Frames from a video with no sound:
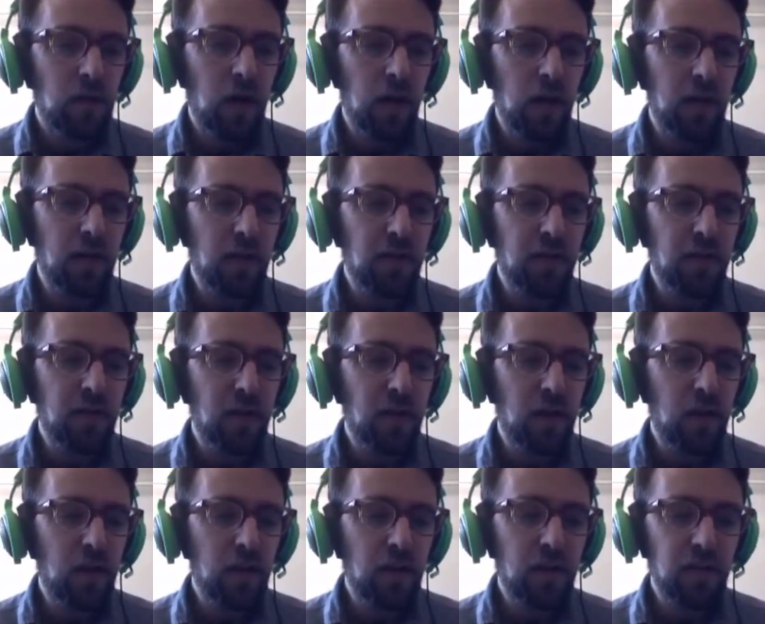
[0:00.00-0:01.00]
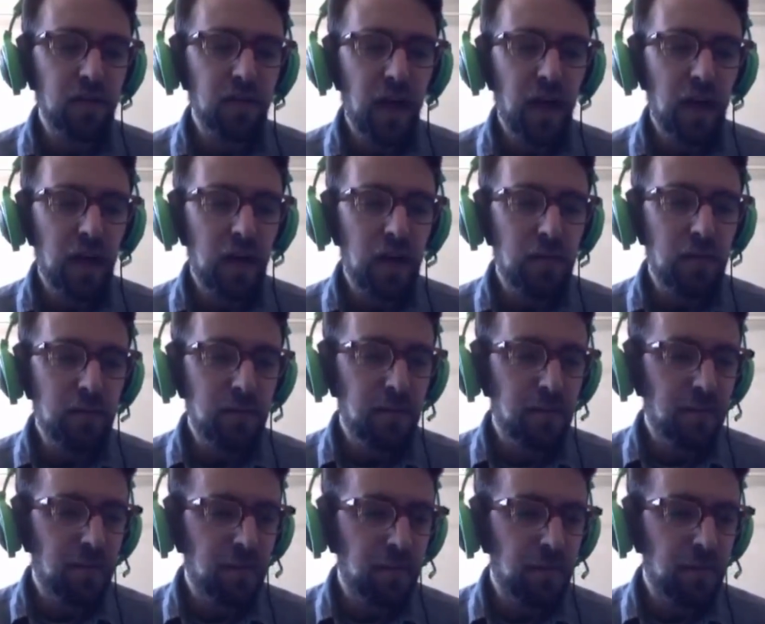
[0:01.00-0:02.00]
Another
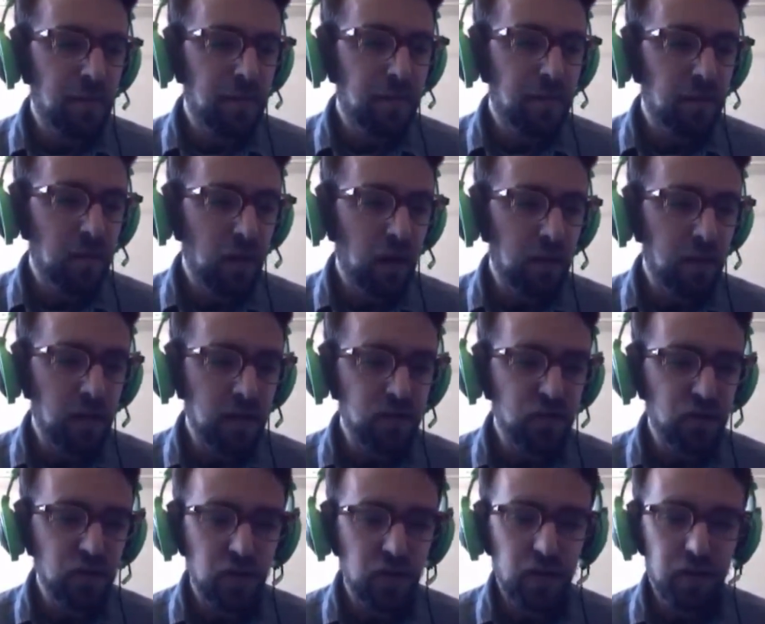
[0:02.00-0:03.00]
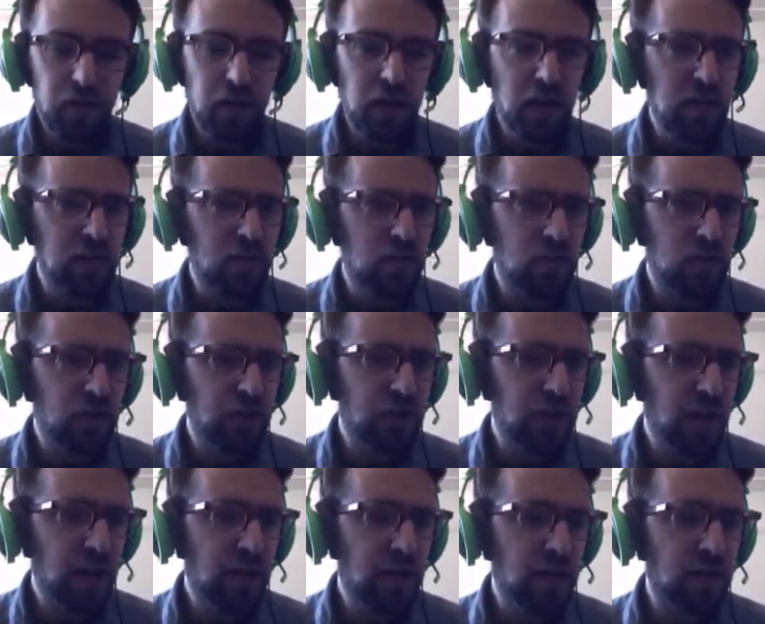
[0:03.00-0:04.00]
game. I'm not sure if we can
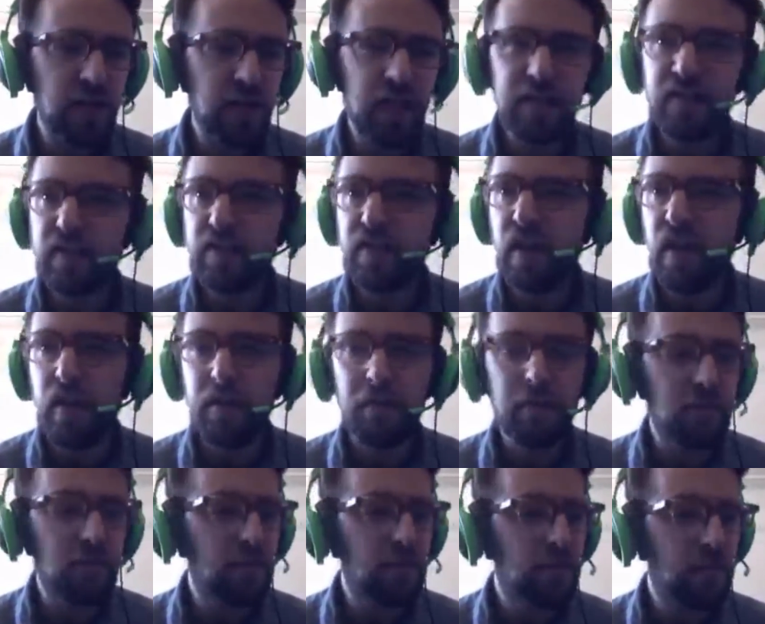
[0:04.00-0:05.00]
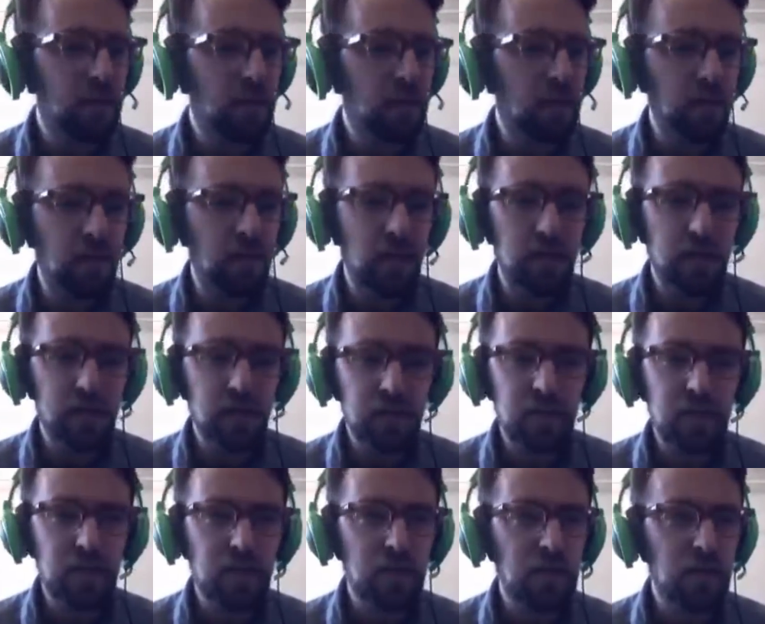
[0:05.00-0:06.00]
share desktop on
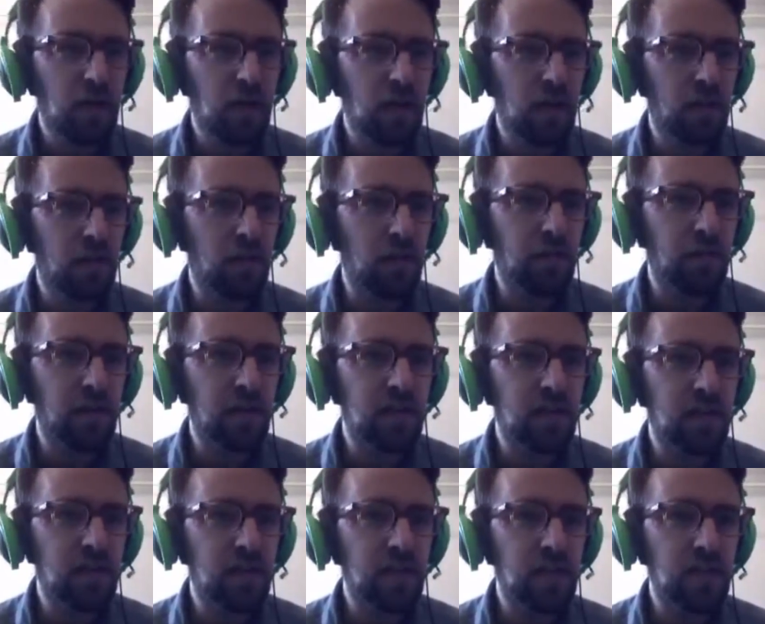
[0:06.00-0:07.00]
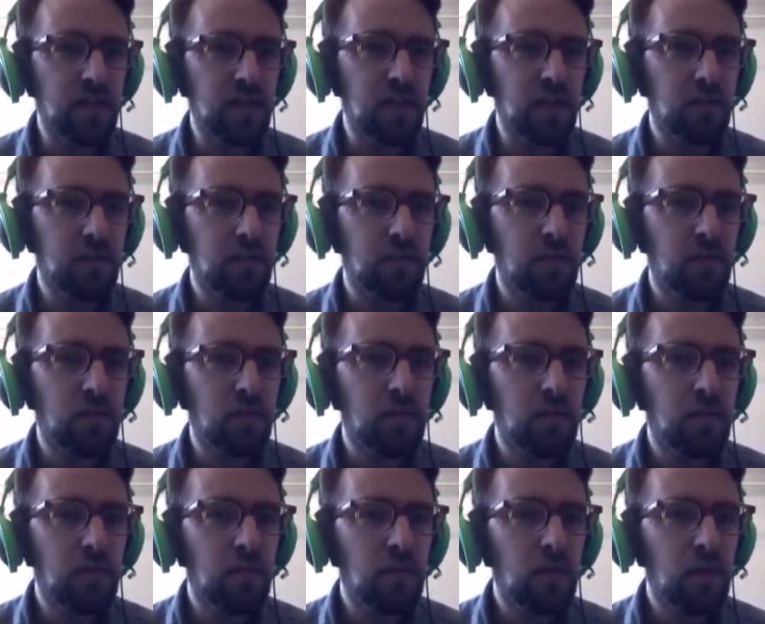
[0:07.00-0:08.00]
this. I don't know if that's easy,
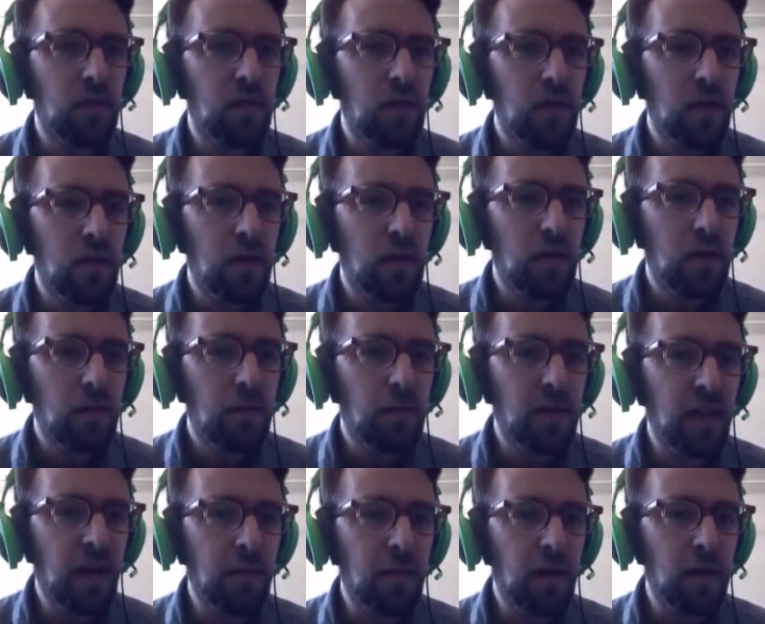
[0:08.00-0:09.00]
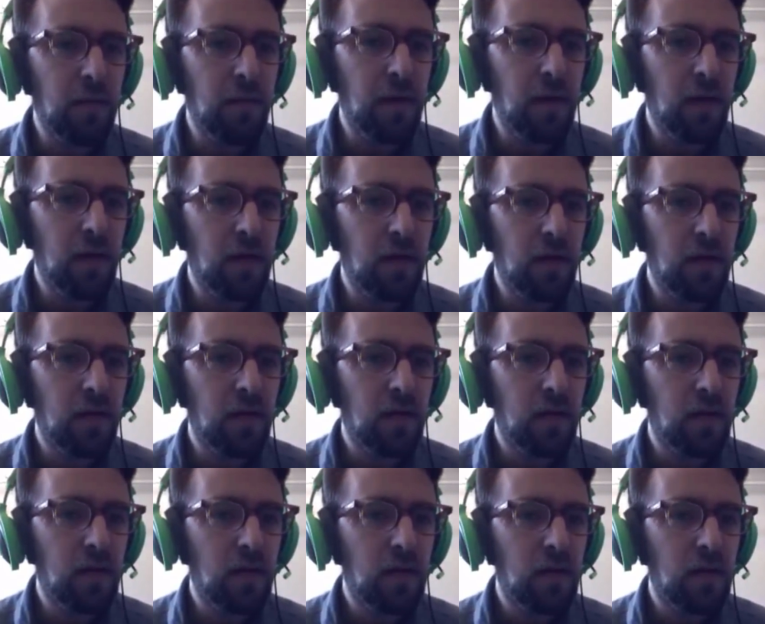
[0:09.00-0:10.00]
but that might be.
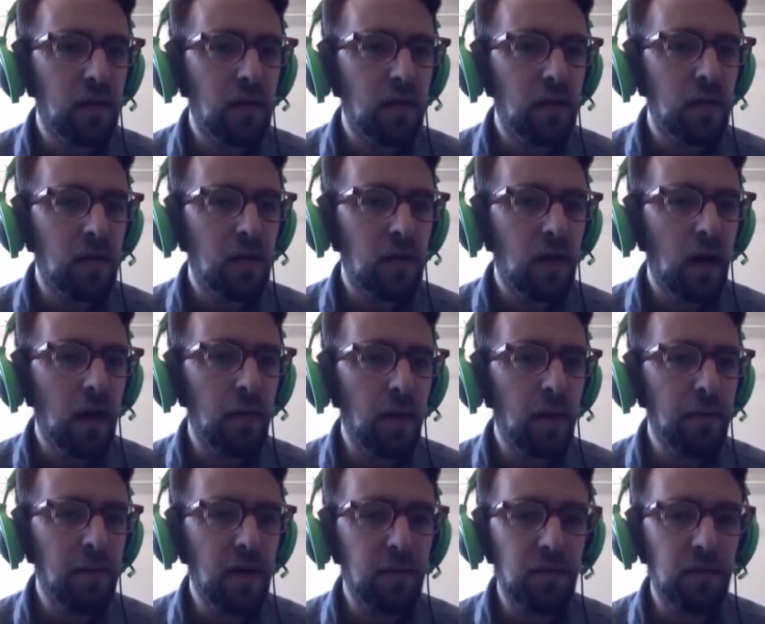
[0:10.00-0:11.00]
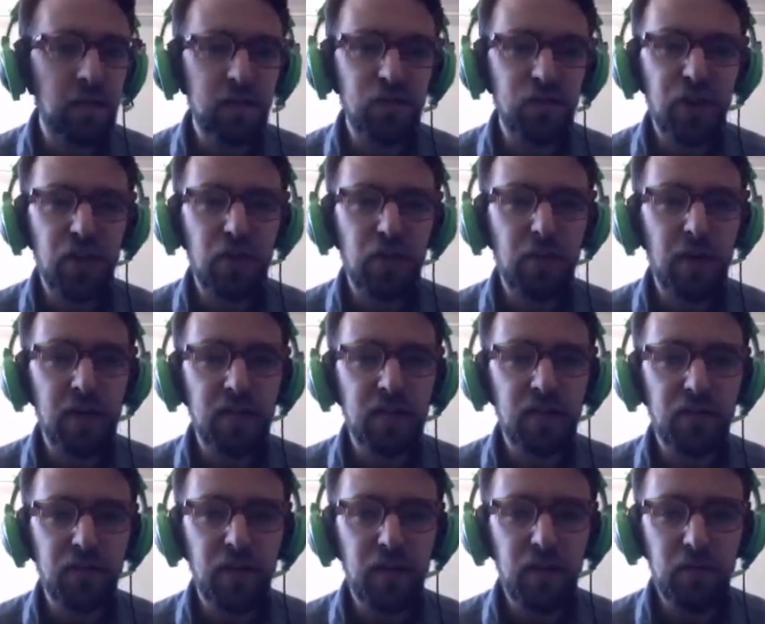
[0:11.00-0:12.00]
I might be able to share my
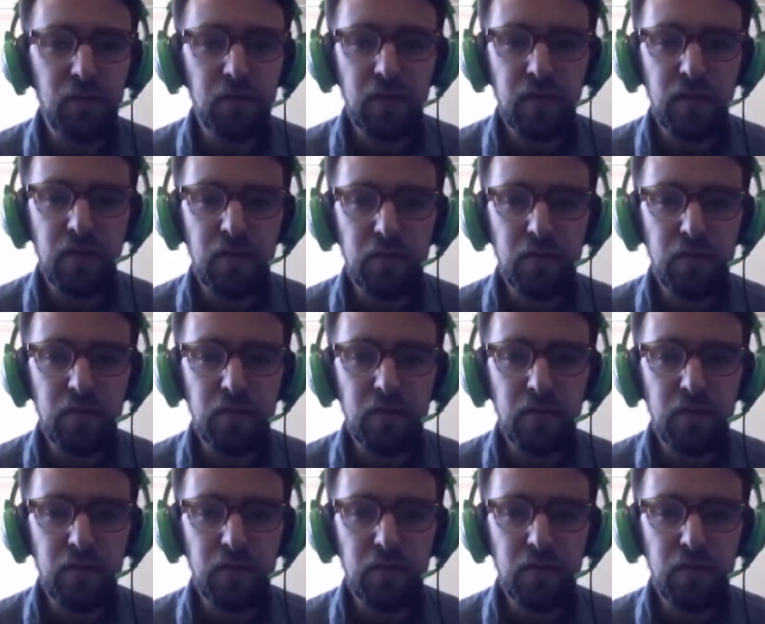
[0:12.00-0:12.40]
screen with you.